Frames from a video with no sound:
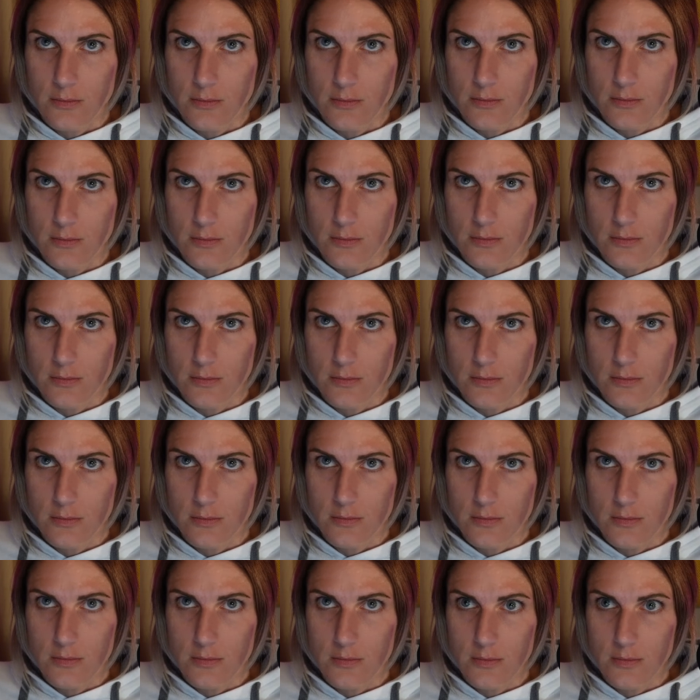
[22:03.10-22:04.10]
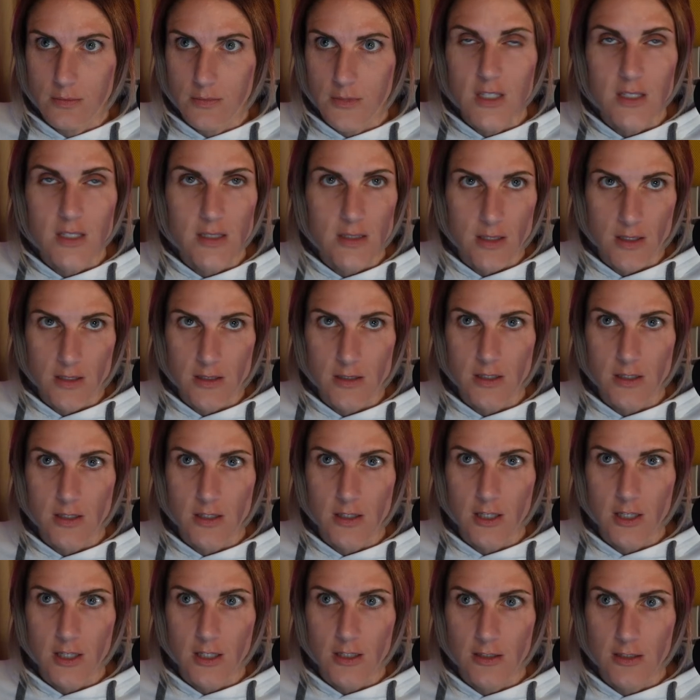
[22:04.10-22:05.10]
Just because you've done it so many times.
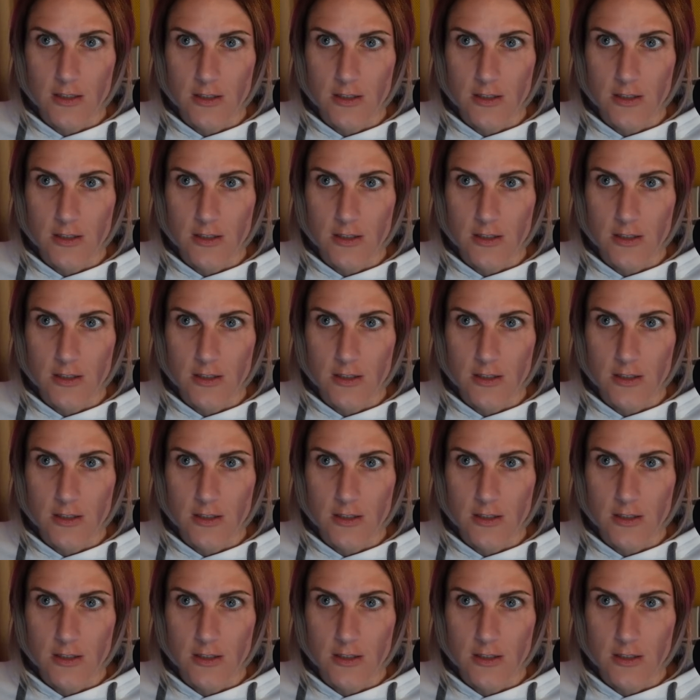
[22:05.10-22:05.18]
Consistently.